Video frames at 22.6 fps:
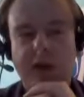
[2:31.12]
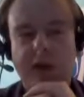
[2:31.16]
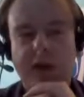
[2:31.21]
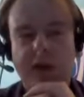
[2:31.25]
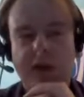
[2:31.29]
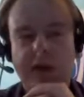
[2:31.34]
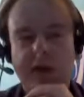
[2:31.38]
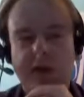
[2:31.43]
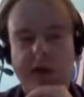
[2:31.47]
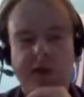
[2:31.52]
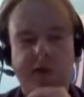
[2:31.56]

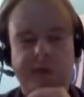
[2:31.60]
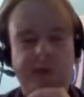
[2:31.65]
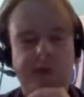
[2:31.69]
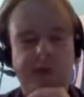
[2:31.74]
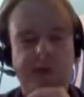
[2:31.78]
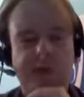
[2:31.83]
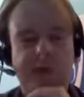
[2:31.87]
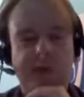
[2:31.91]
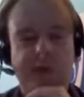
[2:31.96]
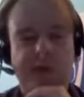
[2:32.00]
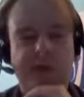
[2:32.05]
I
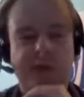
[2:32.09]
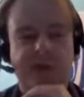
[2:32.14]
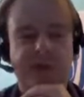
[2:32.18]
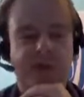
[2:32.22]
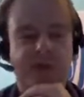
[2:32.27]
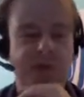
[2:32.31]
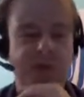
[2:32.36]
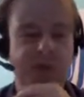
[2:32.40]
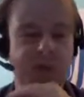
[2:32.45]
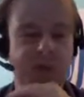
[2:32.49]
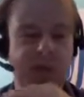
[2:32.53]
don't know, it
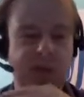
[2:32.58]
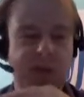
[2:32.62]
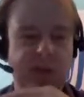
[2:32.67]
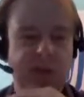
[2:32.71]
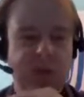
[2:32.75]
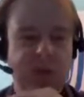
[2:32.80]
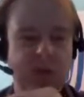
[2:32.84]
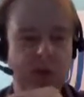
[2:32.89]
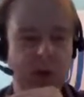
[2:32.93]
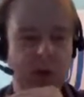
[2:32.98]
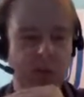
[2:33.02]
shouldn't be
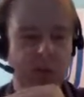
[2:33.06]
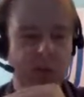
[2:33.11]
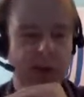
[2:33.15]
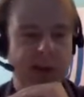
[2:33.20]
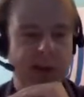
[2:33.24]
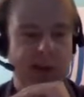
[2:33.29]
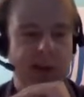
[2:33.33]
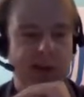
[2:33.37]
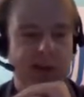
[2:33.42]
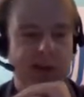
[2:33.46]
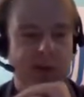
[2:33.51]
too
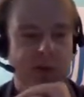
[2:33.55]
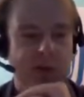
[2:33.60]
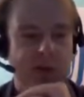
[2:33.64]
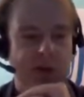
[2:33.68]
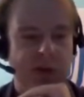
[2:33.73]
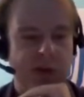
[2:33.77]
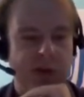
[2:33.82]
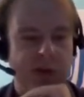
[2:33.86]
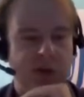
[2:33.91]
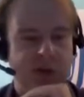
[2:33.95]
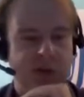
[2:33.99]
complicated
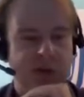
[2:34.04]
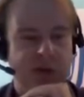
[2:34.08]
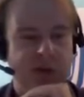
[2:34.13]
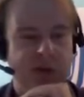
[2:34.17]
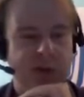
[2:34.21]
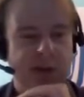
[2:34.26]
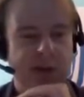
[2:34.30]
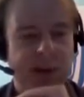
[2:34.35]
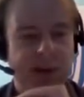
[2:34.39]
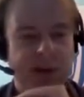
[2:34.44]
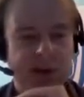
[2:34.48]
when you do it,
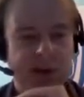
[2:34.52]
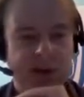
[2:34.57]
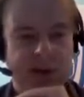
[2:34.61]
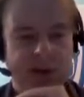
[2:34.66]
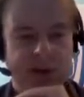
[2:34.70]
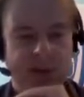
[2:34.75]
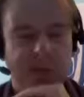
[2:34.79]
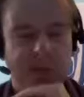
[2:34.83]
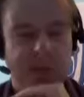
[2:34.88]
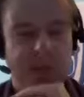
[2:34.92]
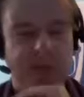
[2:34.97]

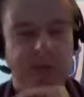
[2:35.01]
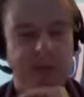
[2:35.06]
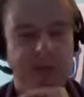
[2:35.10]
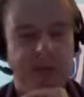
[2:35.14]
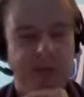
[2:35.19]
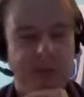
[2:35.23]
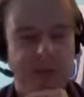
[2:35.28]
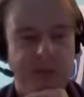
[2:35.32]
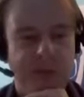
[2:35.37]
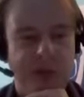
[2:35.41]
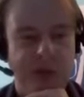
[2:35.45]

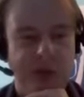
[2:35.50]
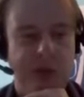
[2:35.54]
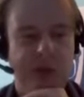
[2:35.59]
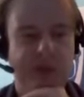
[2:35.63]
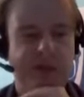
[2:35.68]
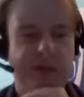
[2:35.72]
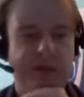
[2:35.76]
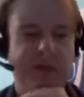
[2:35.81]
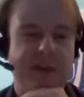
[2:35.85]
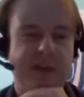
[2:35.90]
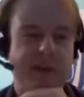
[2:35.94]

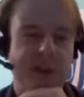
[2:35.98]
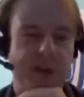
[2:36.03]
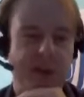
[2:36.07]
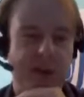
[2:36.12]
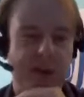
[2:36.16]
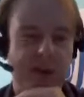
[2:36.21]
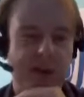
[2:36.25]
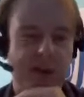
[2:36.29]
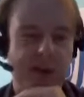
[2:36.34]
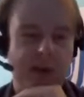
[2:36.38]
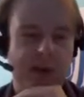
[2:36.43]
because it's
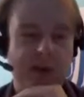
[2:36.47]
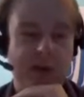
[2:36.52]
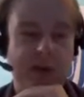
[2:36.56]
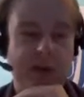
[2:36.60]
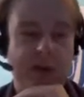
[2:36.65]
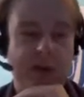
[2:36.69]
something that